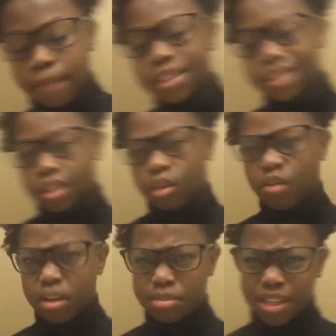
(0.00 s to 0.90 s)
Basically,
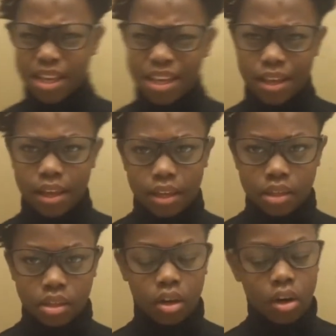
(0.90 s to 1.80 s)
what I'm saying
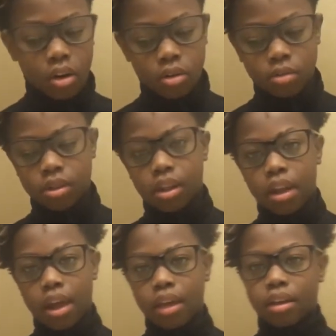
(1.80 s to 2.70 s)
is girls
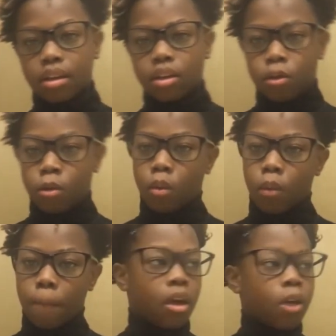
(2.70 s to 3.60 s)
like a
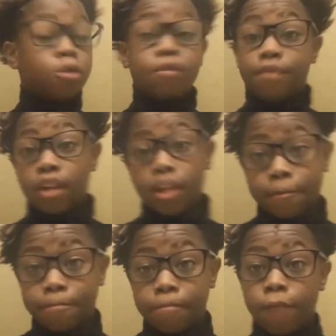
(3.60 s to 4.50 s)
dude who's funny.
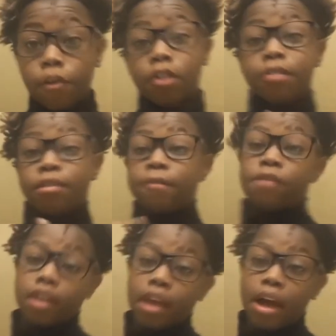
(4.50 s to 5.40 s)
If you're the
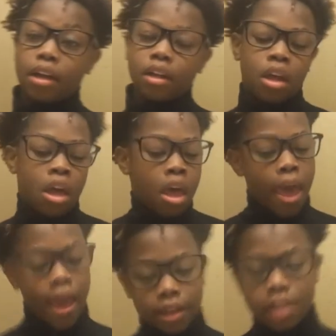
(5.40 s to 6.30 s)
funny guy,
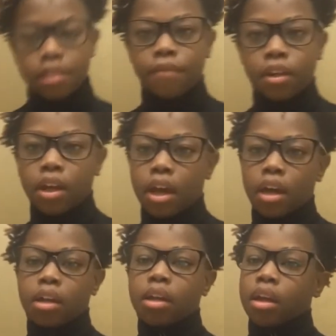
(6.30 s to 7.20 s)
act like the funny guy.